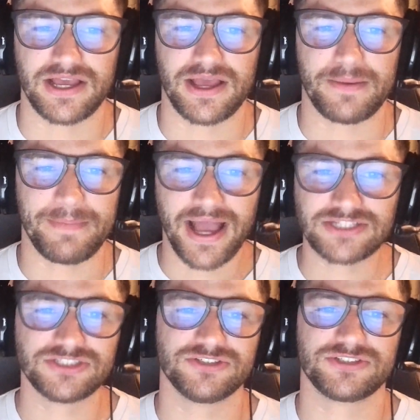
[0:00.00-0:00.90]

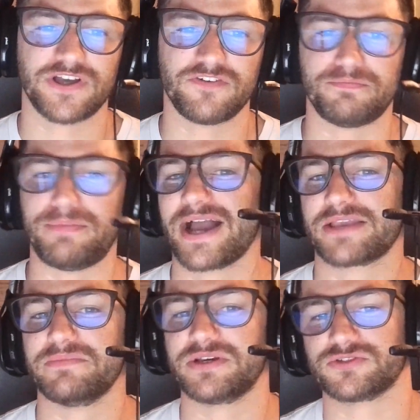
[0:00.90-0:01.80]
Imagine yourself back
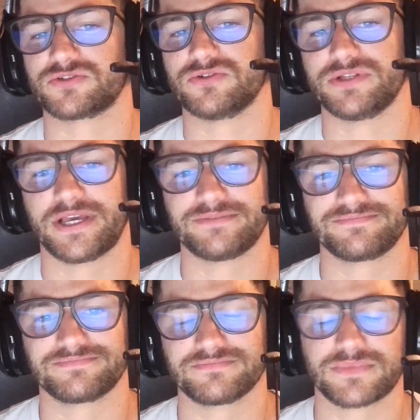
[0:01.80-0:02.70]
in middle school again.
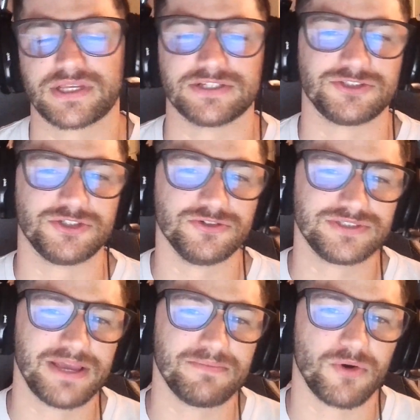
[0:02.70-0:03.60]
It's
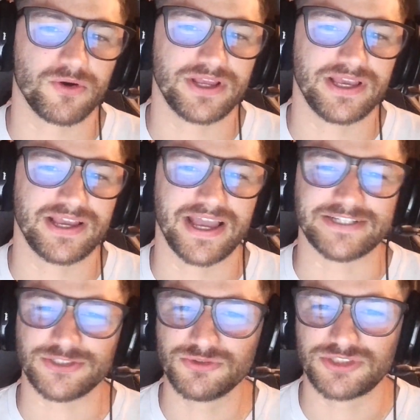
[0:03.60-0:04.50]
Tuesday morning,
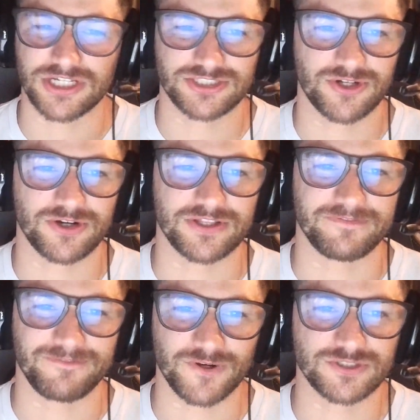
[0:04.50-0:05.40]
and you just started the
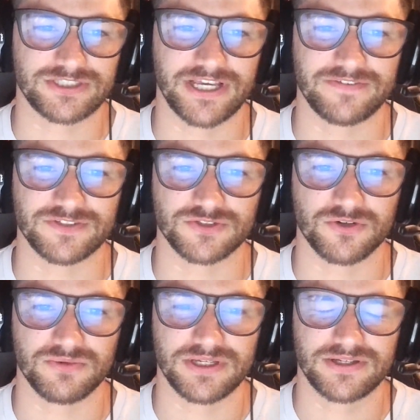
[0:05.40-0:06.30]
first day of the
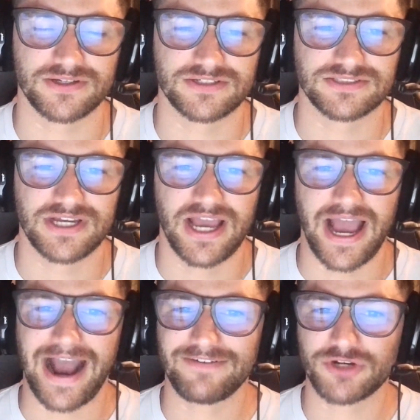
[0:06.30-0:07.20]
school week.
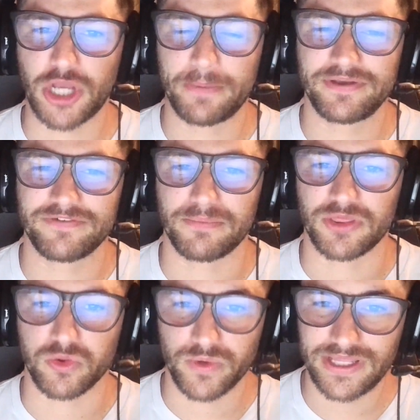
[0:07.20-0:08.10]
After coming from a
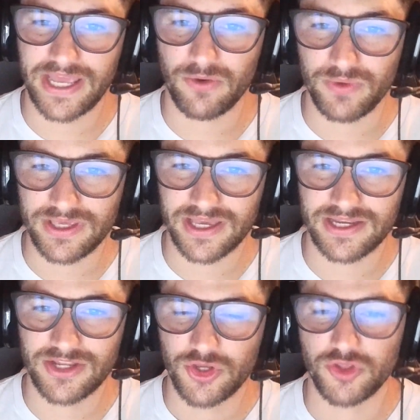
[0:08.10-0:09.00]
3 day
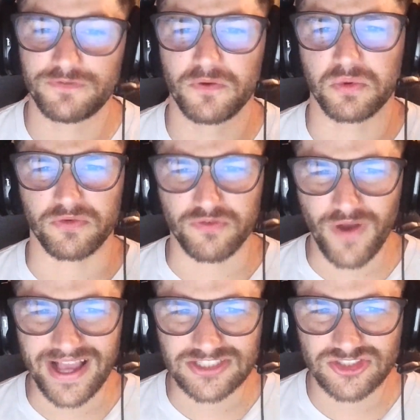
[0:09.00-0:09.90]
weekend, you feel
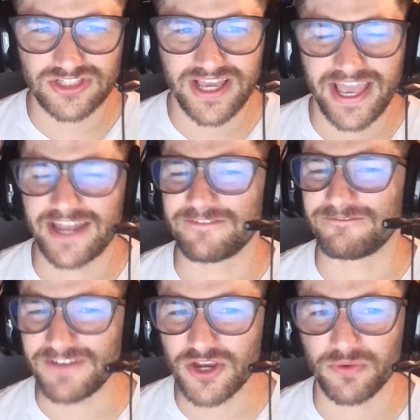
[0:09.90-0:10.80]
refreshed and
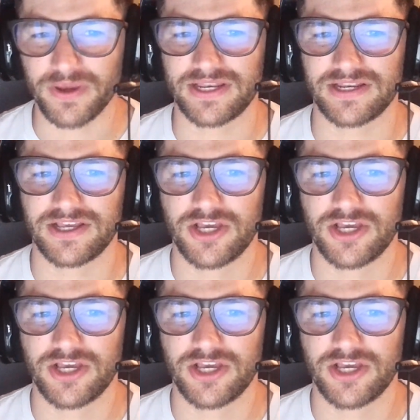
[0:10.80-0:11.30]
invigorated.